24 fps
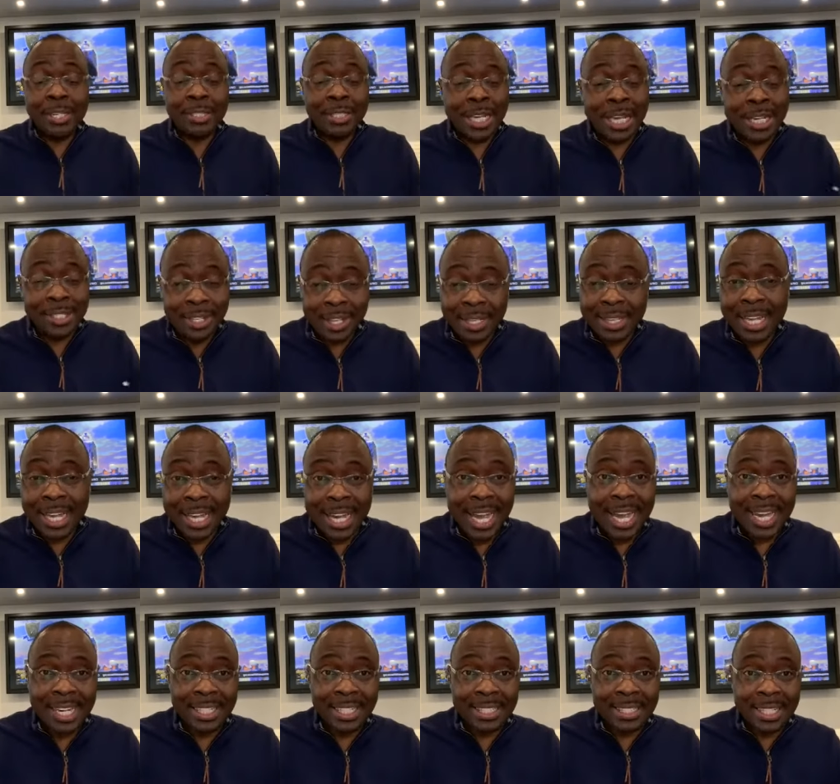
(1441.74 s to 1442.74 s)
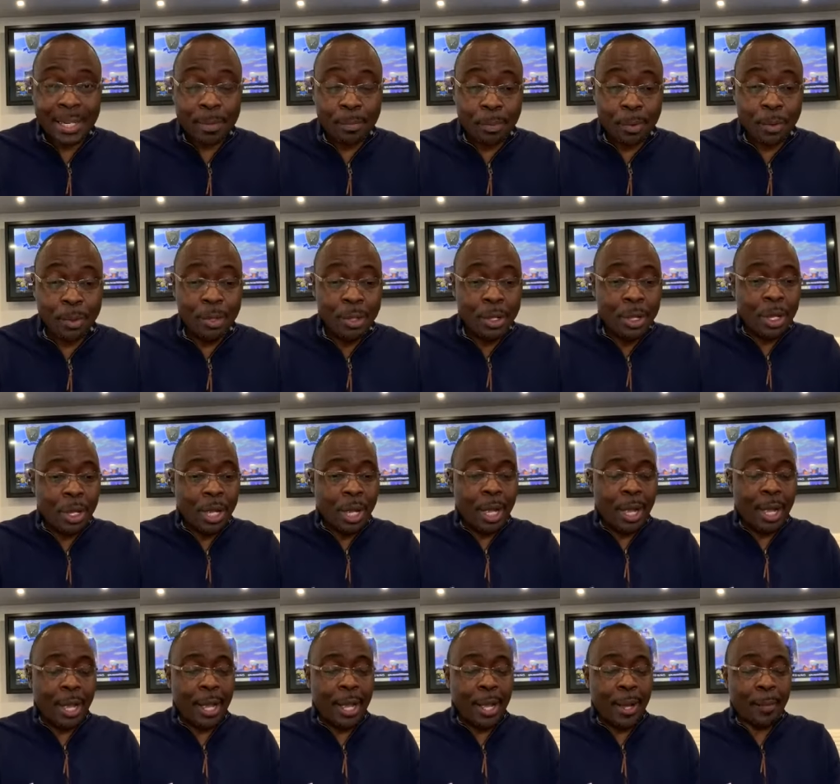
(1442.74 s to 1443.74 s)
healed another guy in the temple,
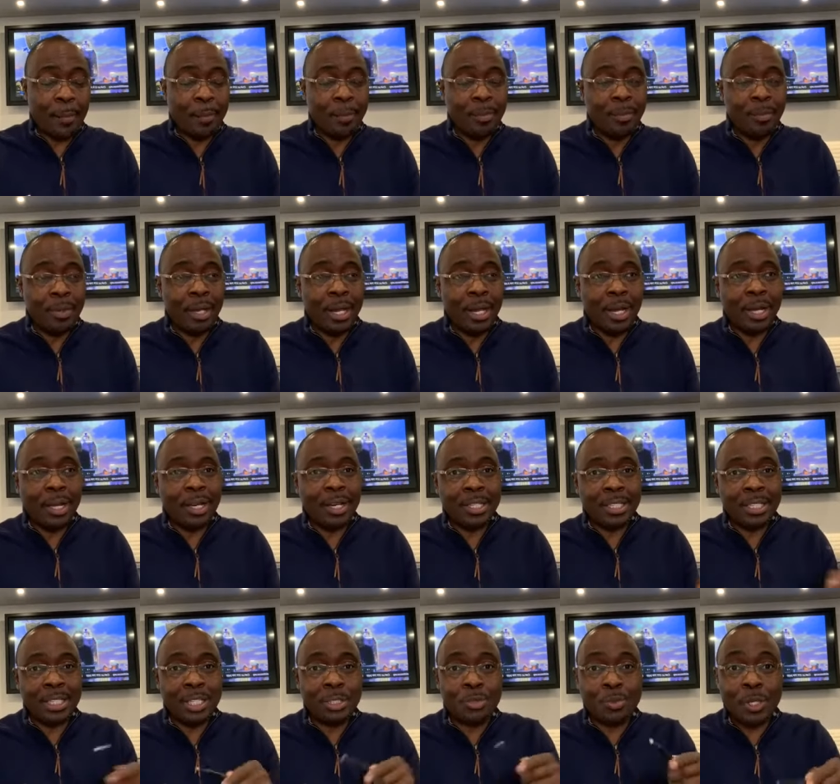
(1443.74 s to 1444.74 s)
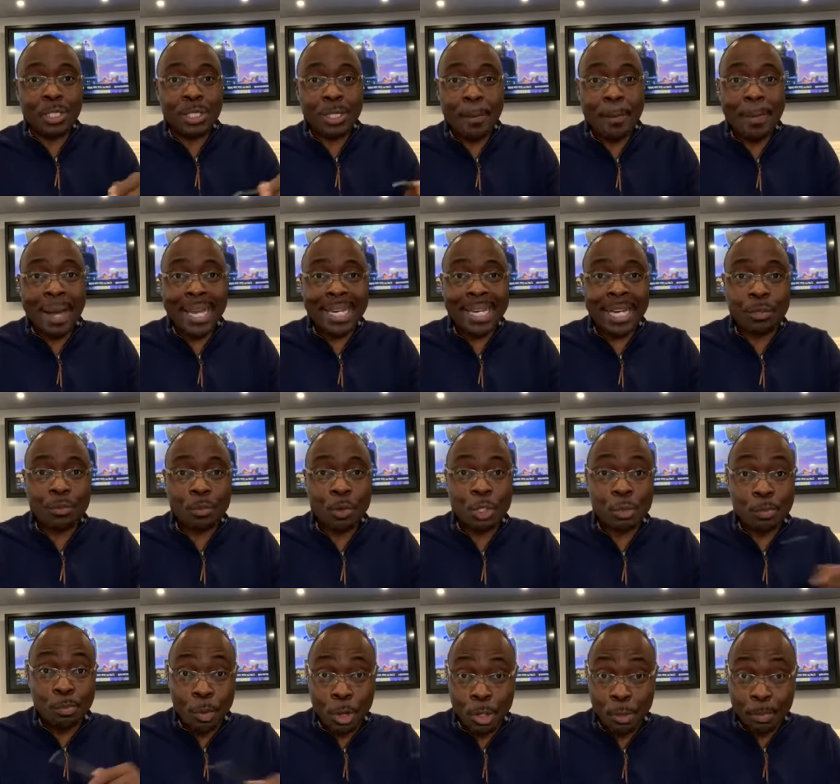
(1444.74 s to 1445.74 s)
um, uh, this was a man that
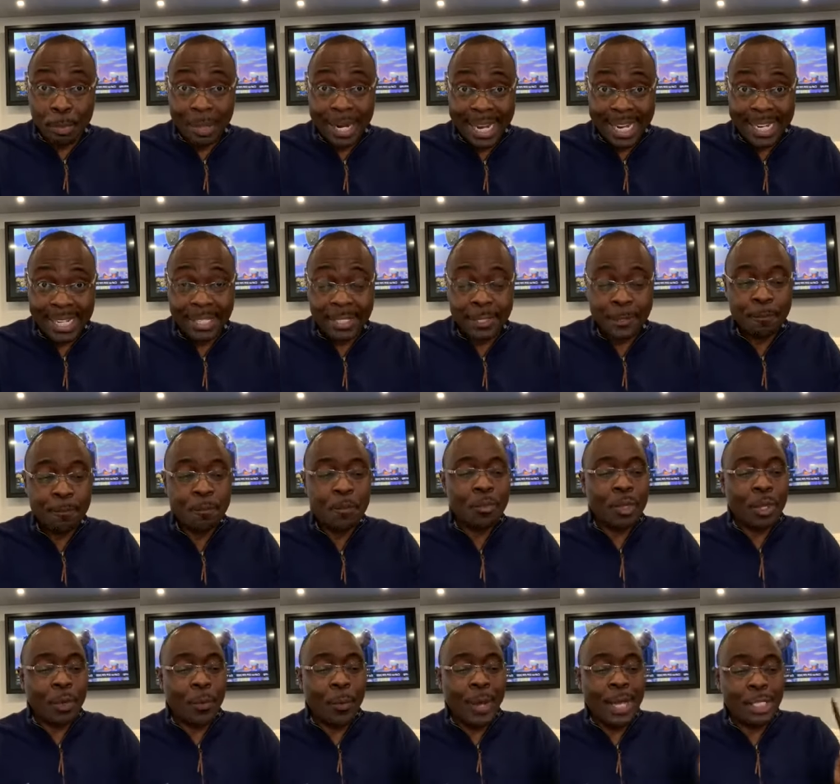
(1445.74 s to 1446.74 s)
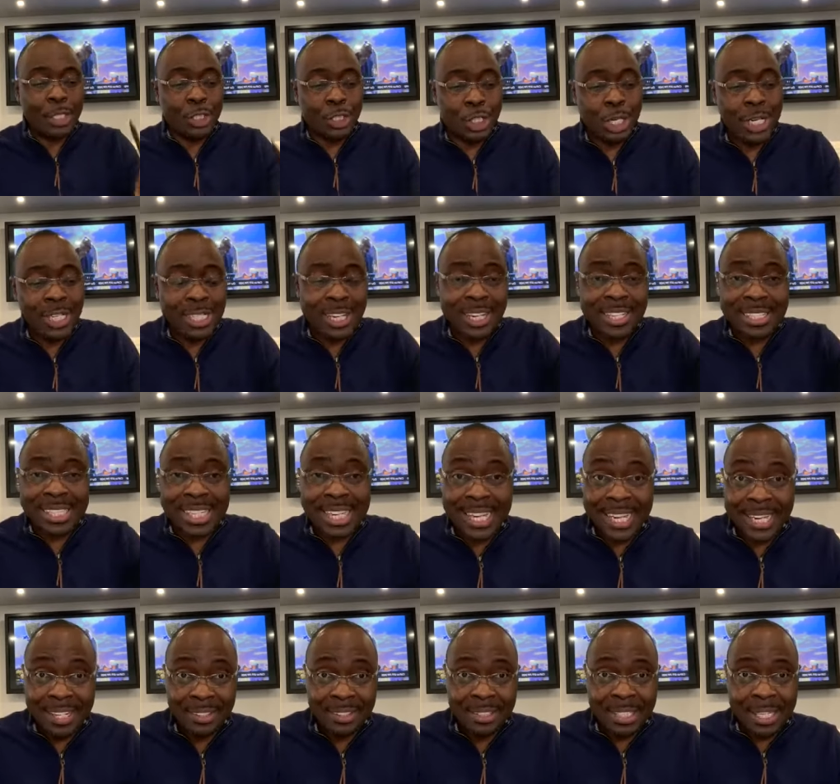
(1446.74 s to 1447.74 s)
was born blind. When Jesus
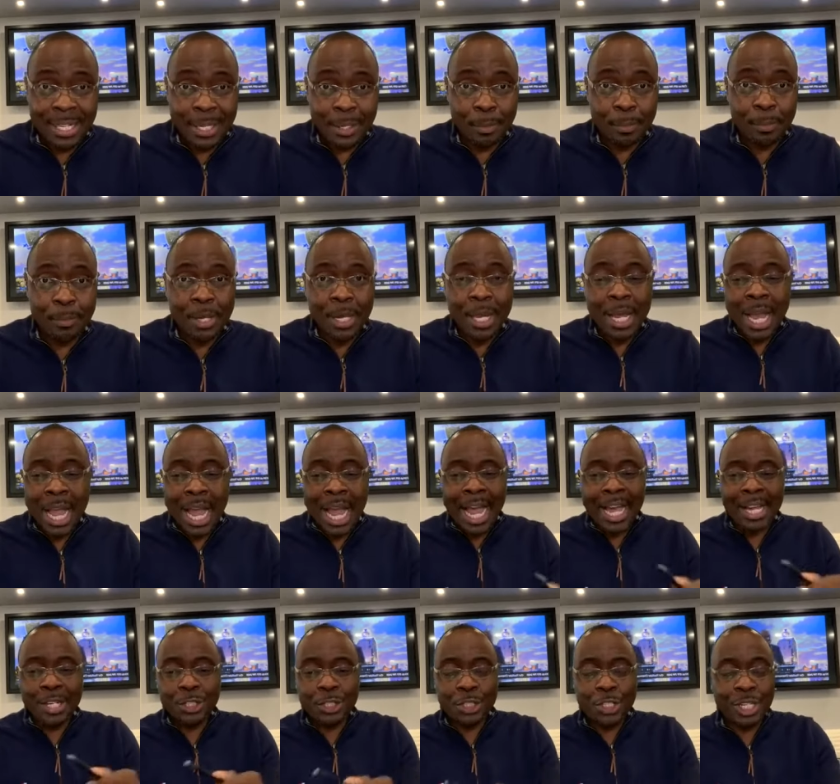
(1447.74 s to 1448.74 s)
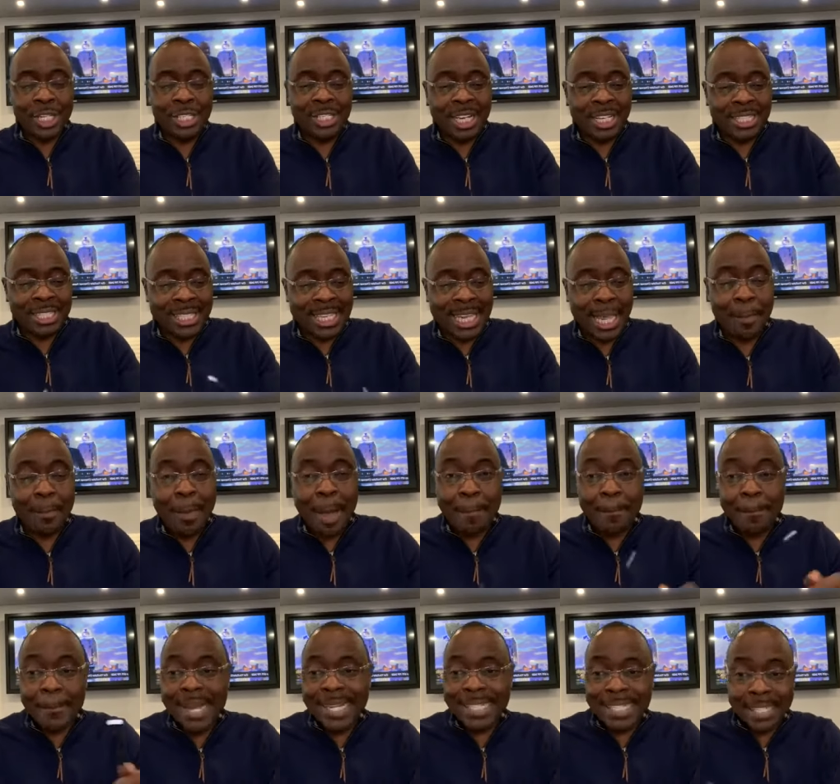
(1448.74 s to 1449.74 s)
healed him and Jesus came
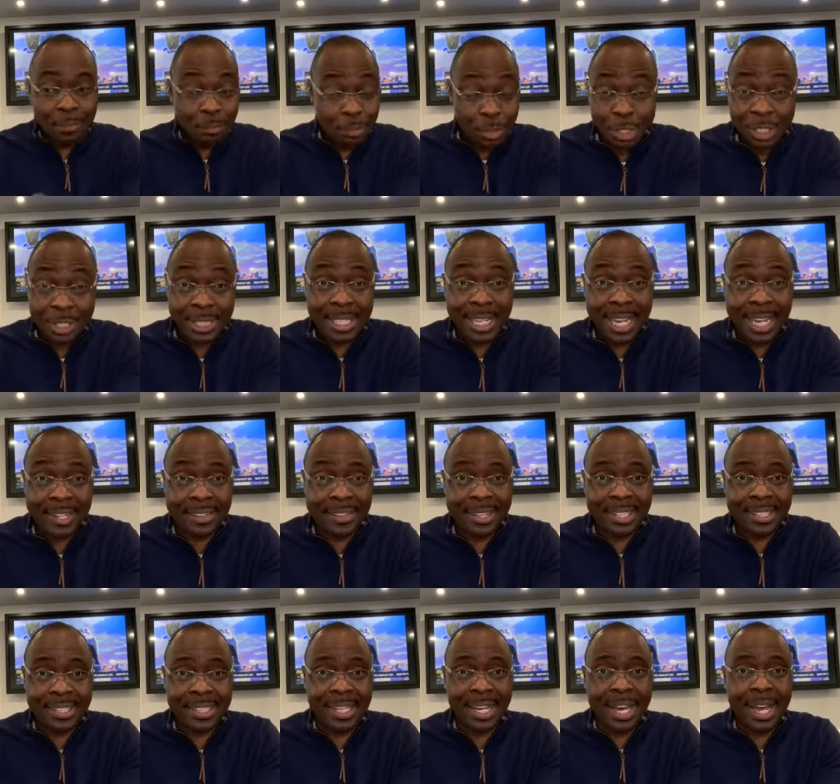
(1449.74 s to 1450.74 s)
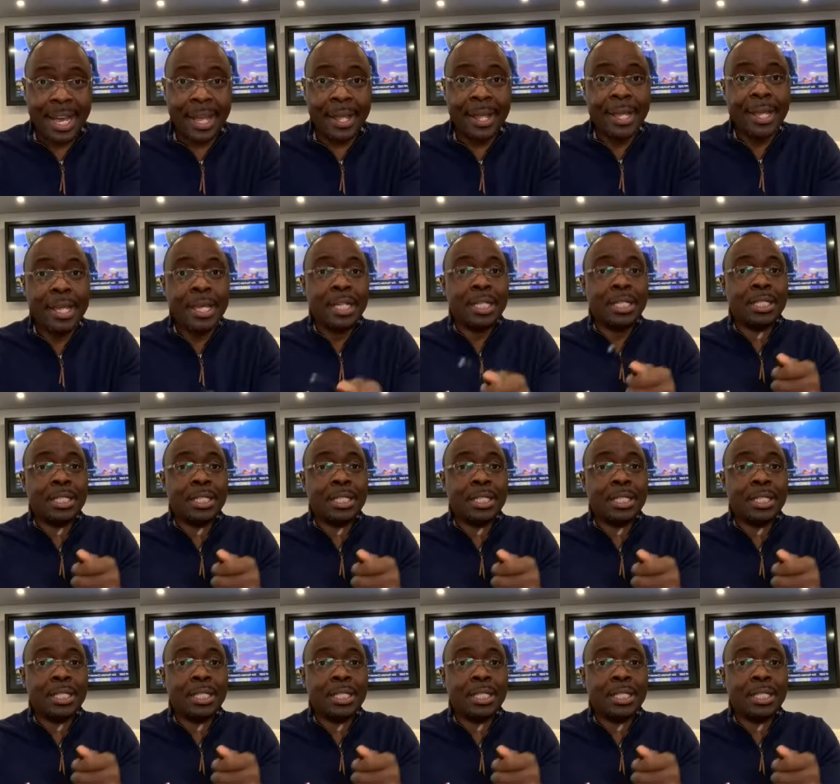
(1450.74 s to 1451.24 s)
and met him just like this guy,